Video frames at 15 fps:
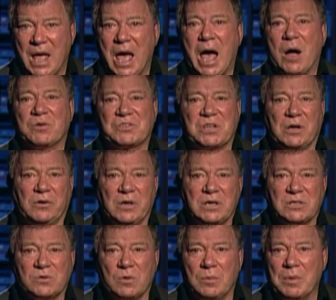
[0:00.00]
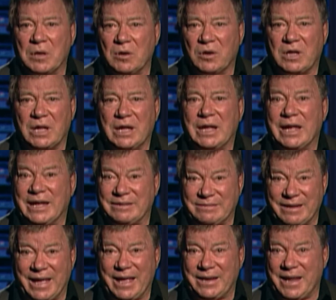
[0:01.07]
Our series will be looking at
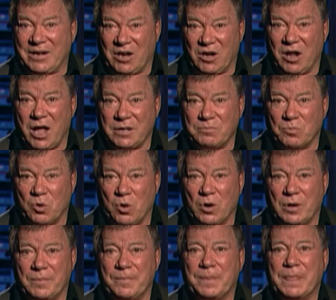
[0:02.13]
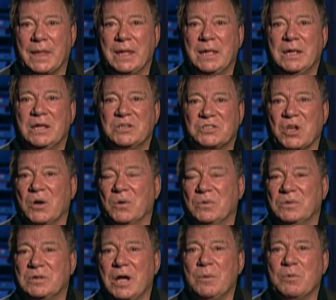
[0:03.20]
that and a lot more. So
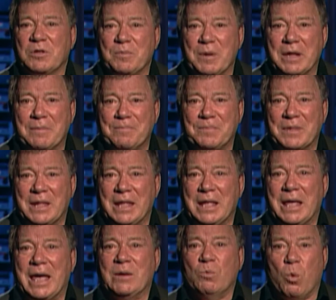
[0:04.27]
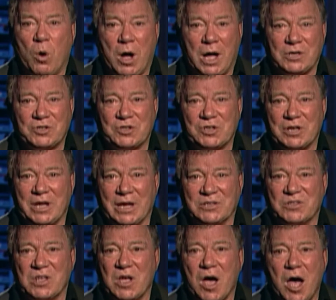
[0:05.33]
come with me and watch
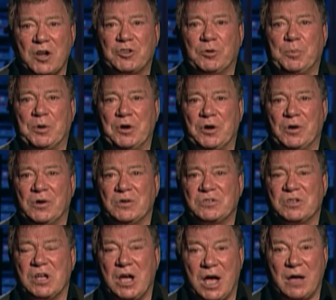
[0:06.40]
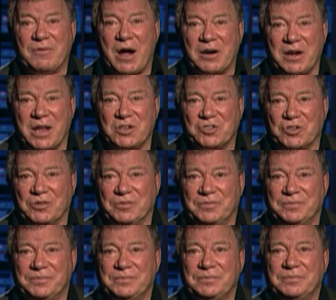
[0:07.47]
as the entrepreneurs of our nation
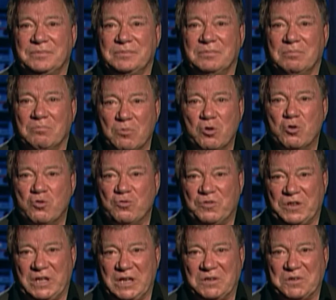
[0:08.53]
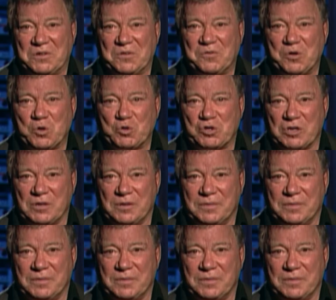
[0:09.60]
move into the future.